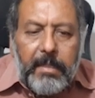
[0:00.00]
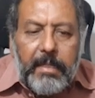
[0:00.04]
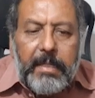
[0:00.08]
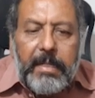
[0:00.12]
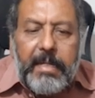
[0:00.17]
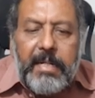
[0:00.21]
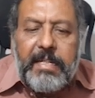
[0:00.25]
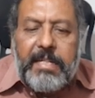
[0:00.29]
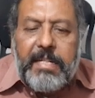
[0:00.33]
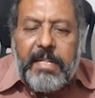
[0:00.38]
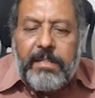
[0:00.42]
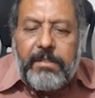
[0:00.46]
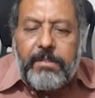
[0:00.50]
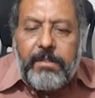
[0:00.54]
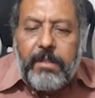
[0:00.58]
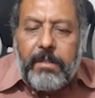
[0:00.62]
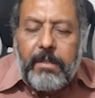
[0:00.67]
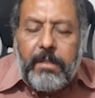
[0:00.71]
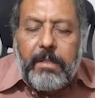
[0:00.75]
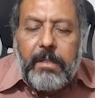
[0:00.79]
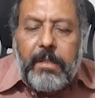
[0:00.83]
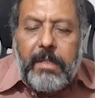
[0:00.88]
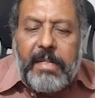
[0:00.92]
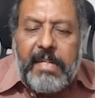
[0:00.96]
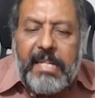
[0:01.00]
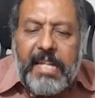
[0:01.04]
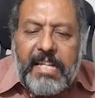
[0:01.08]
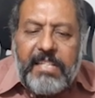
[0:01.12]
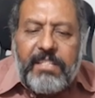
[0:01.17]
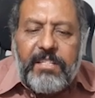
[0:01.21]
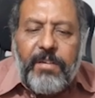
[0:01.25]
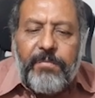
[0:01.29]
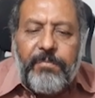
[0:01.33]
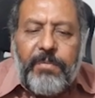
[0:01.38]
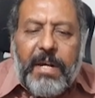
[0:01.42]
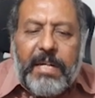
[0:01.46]
It is less
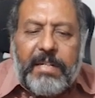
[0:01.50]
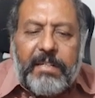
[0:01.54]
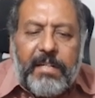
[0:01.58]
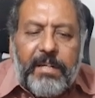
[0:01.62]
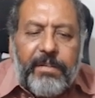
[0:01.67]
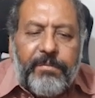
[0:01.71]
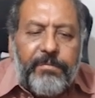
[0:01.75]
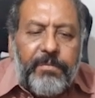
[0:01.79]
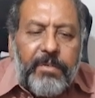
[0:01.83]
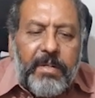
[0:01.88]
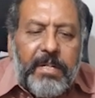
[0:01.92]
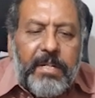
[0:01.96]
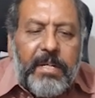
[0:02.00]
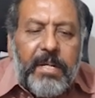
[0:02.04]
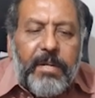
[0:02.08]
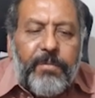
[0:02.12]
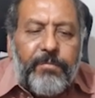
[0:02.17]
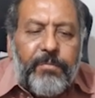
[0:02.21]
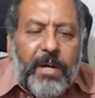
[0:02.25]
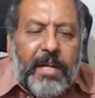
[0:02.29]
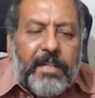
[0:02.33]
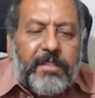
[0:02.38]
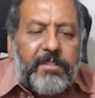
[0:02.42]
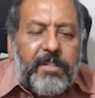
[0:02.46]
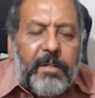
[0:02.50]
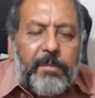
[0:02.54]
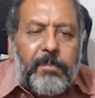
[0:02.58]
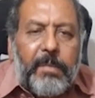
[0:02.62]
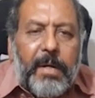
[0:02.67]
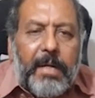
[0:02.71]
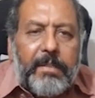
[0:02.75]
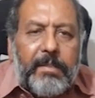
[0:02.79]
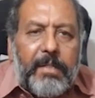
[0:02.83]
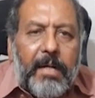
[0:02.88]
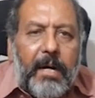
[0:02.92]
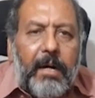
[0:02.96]
effective in infection
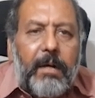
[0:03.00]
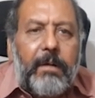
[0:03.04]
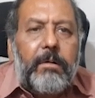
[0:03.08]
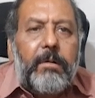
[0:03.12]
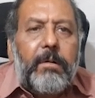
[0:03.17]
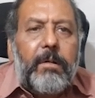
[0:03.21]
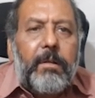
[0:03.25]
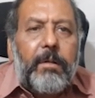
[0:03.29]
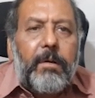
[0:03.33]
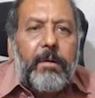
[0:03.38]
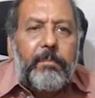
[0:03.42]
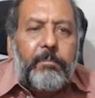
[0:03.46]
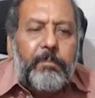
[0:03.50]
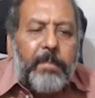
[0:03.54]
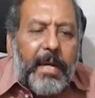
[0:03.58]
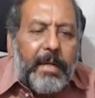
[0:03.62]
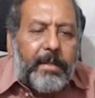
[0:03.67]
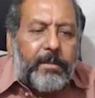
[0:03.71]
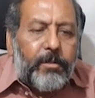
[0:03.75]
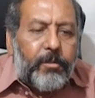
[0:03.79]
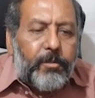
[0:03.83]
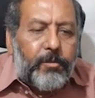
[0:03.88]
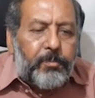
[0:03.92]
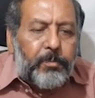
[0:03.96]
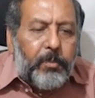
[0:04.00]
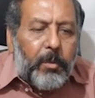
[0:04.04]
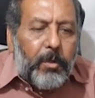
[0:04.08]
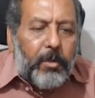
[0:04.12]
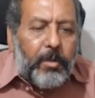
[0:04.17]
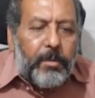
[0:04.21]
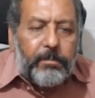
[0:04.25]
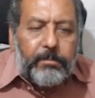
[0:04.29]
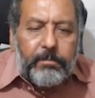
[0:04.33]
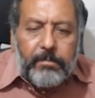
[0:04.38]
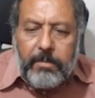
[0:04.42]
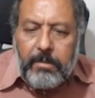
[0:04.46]
by the
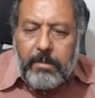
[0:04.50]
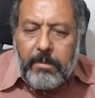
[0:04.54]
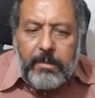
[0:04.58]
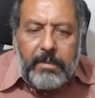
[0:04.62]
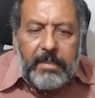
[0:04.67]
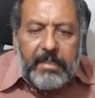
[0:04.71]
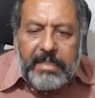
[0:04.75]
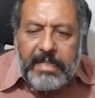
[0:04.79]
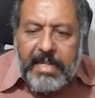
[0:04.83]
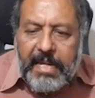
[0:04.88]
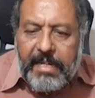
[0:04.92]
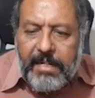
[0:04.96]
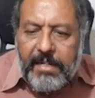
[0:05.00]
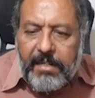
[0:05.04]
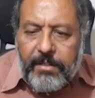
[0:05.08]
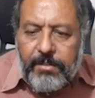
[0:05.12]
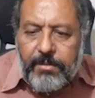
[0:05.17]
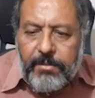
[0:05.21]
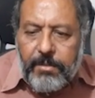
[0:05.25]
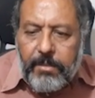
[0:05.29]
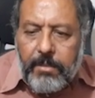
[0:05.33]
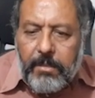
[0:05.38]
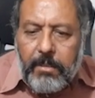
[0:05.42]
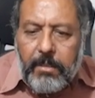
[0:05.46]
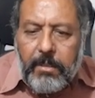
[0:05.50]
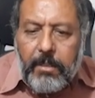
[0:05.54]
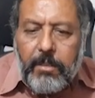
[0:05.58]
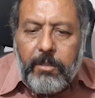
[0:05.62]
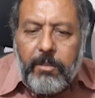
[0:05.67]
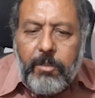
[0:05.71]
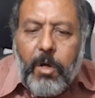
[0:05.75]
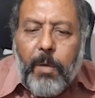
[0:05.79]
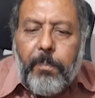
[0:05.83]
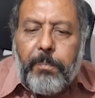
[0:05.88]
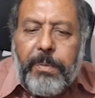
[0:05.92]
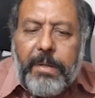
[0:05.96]
Microsporum canis.
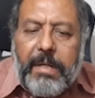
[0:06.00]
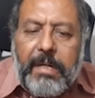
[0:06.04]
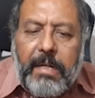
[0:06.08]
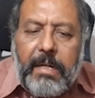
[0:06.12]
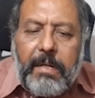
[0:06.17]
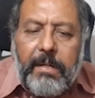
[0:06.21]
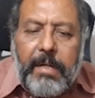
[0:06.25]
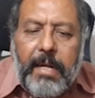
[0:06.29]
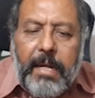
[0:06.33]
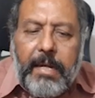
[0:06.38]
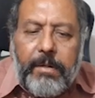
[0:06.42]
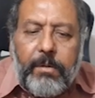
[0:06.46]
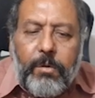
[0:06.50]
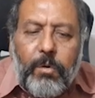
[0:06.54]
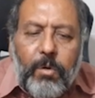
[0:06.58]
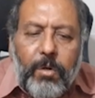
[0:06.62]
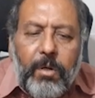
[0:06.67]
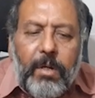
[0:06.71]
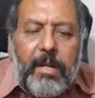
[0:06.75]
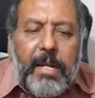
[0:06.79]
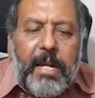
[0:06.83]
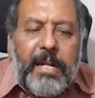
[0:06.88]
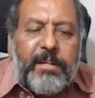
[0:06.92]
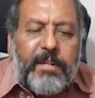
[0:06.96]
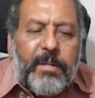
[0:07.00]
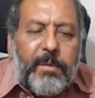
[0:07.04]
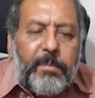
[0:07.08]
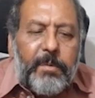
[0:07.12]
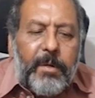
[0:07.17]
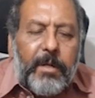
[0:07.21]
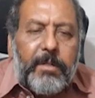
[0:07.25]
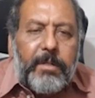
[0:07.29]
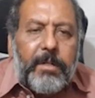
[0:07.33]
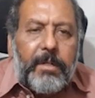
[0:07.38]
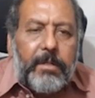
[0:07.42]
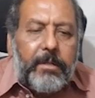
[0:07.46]
Topical and oral
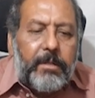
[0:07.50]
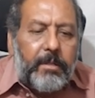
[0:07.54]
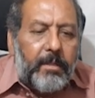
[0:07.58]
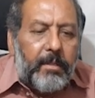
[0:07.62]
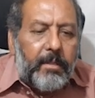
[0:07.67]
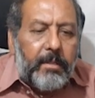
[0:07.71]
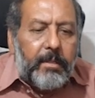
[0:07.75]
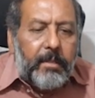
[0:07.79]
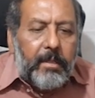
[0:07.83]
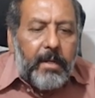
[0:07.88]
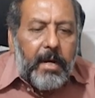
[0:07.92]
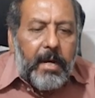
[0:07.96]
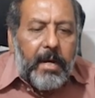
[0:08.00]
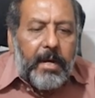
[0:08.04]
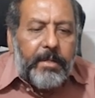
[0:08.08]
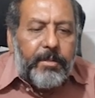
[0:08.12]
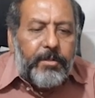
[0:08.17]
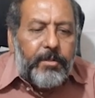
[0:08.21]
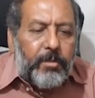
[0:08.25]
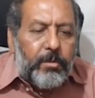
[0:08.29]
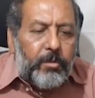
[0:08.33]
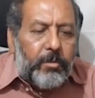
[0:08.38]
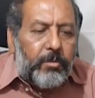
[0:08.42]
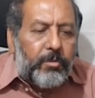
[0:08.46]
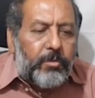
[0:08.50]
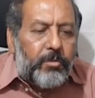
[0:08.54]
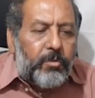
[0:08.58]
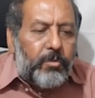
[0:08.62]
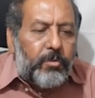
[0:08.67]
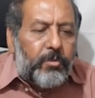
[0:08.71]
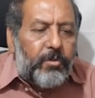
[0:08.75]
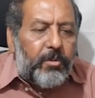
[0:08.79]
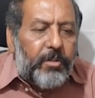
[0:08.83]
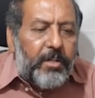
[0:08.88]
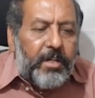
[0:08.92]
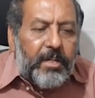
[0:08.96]
antibiotics are used to
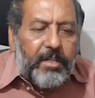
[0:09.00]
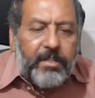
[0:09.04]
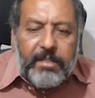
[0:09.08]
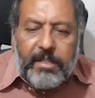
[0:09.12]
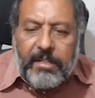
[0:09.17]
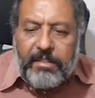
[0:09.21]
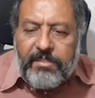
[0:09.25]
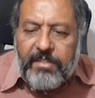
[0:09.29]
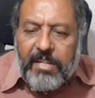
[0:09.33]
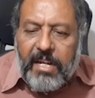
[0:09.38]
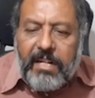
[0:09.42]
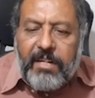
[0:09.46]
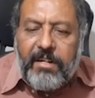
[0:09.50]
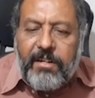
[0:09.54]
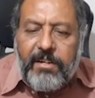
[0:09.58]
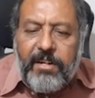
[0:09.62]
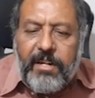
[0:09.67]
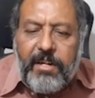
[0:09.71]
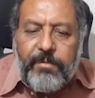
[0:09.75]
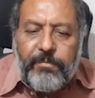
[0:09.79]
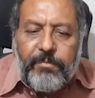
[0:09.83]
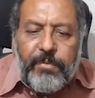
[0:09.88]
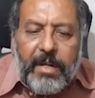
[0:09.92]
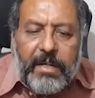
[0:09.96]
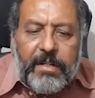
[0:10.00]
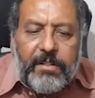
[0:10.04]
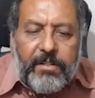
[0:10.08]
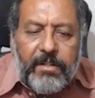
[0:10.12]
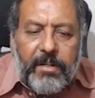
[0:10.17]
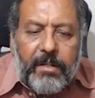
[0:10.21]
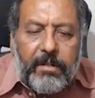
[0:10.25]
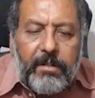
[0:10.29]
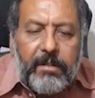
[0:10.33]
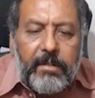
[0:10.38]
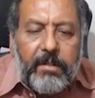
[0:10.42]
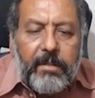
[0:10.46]
treat the secondary
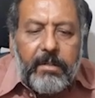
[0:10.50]
infection,